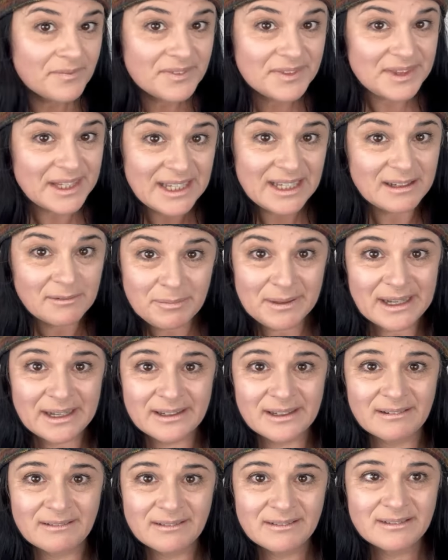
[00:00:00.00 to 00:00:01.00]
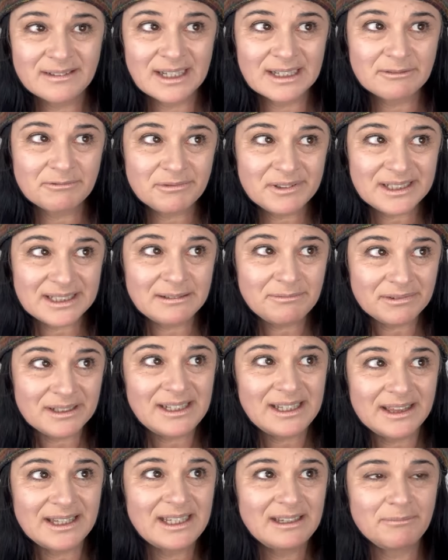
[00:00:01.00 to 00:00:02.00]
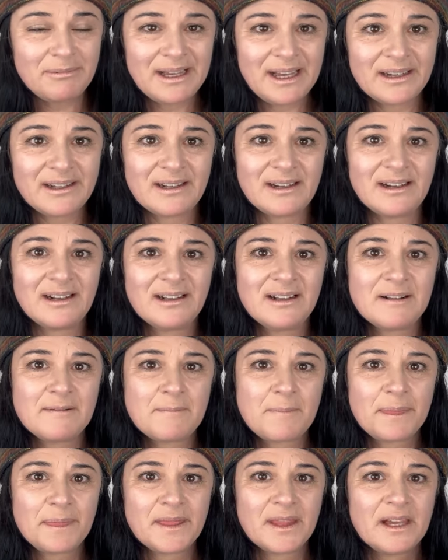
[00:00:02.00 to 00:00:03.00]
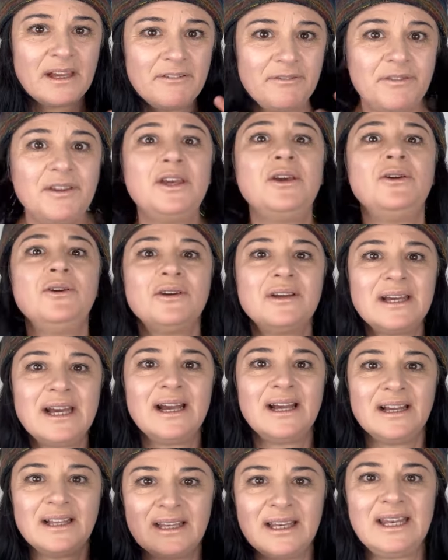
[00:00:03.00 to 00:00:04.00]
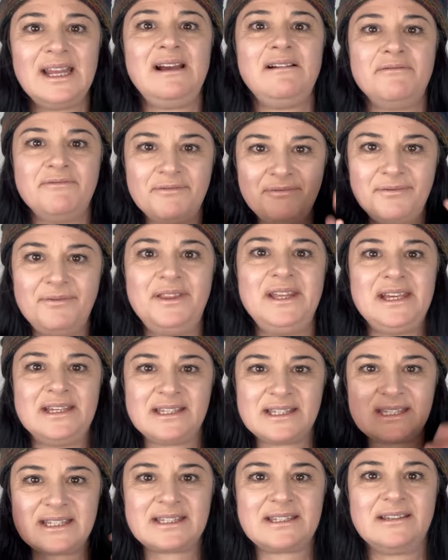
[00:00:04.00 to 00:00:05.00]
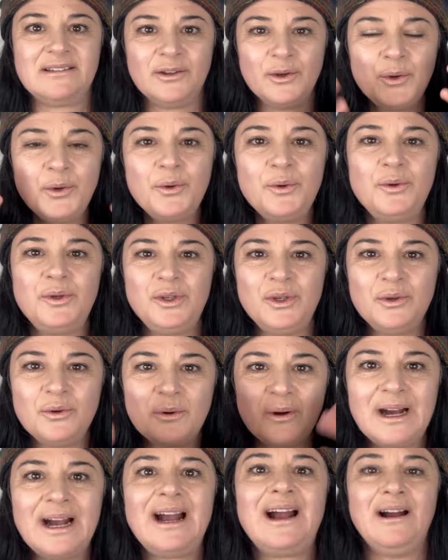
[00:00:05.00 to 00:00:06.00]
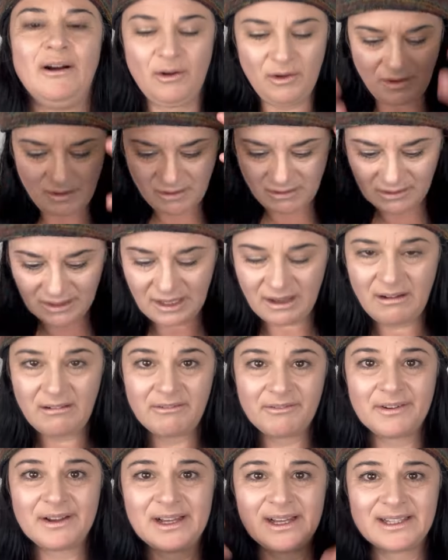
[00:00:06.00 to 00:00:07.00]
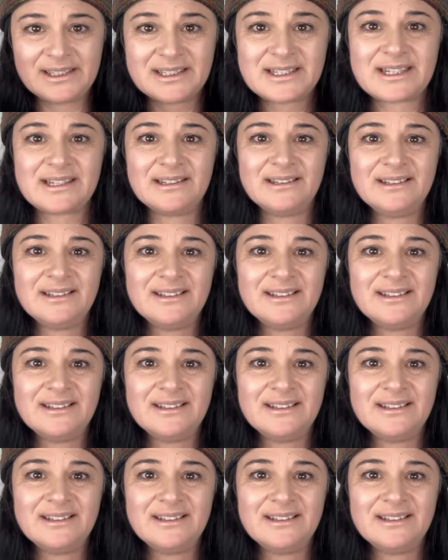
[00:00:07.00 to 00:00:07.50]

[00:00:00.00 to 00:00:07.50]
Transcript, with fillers: Think about it. Like really, really think about it. If you can't love this, who you are, all of it,